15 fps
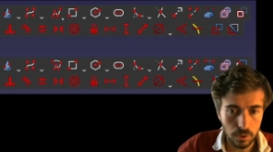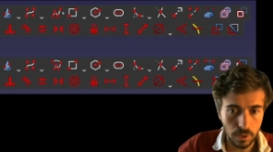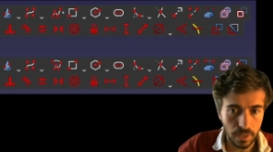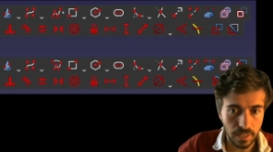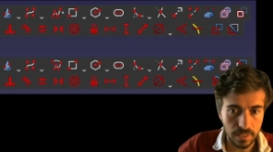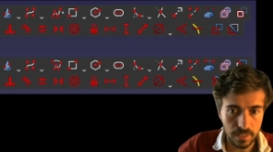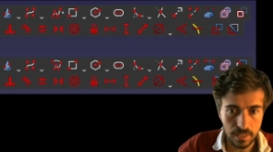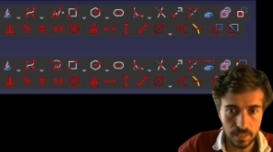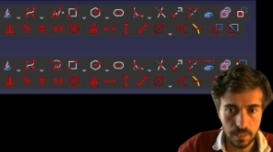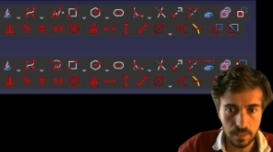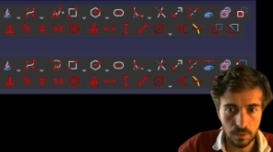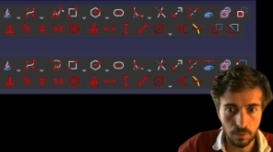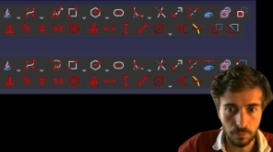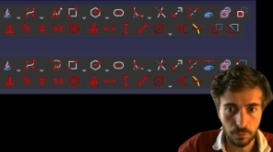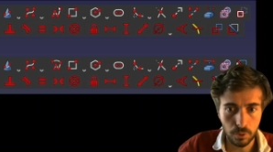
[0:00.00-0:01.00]
you can see
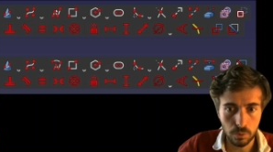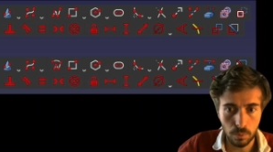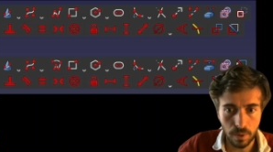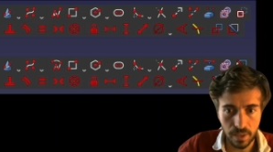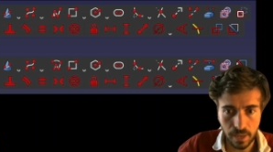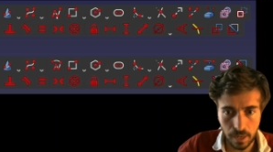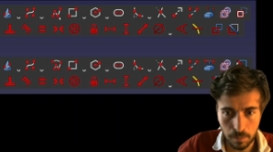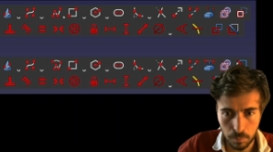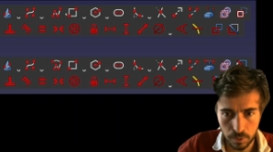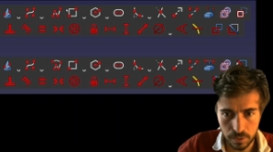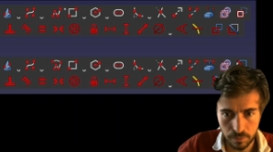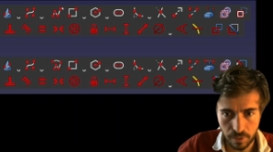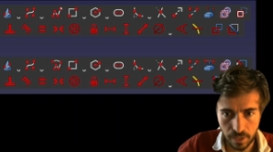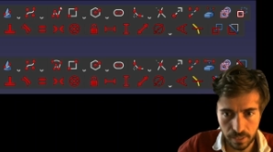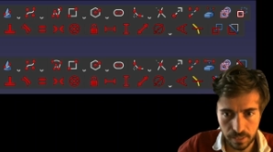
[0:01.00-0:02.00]
the first one I
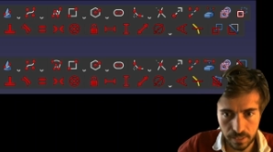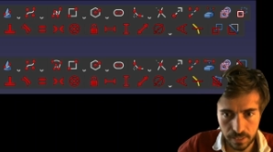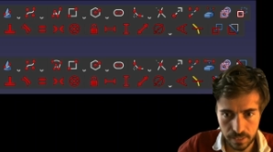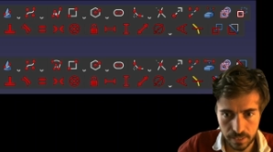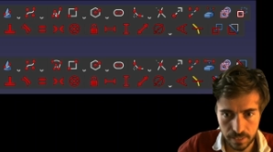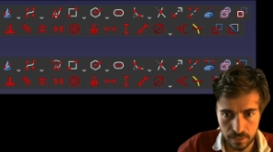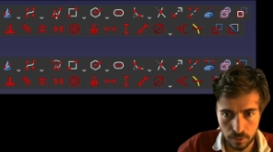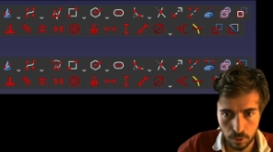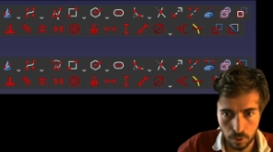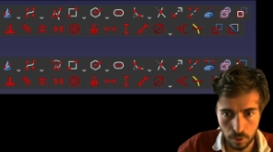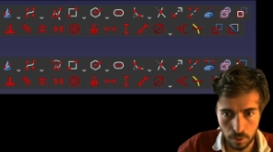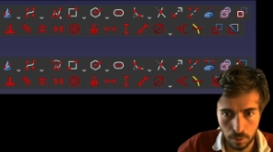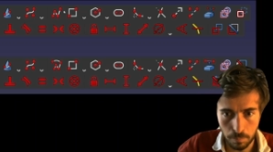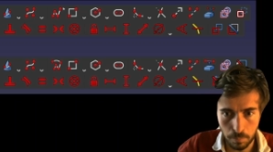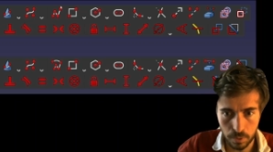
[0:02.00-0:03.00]
modified here is
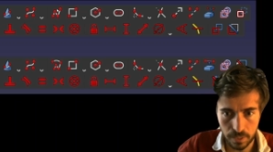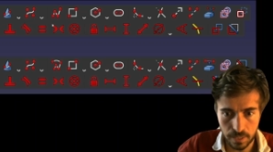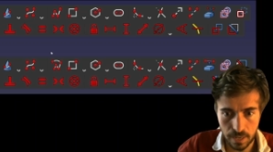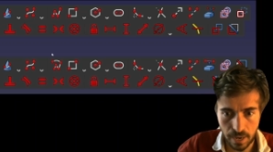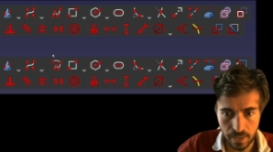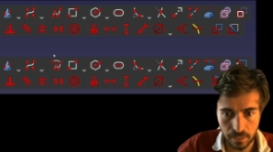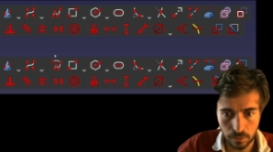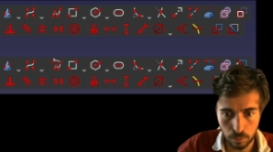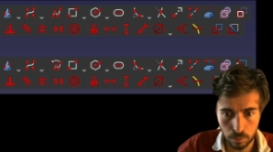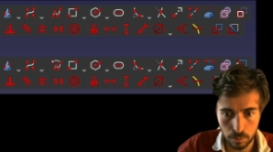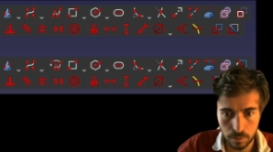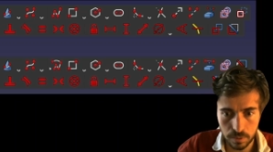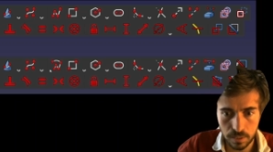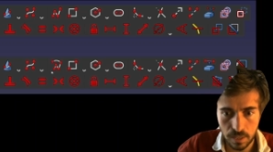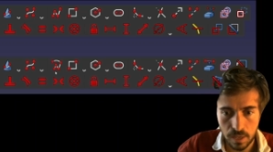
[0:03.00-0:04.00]
the polyline
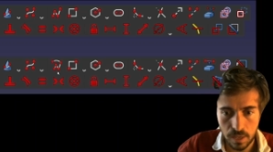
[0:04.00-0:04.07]
tools.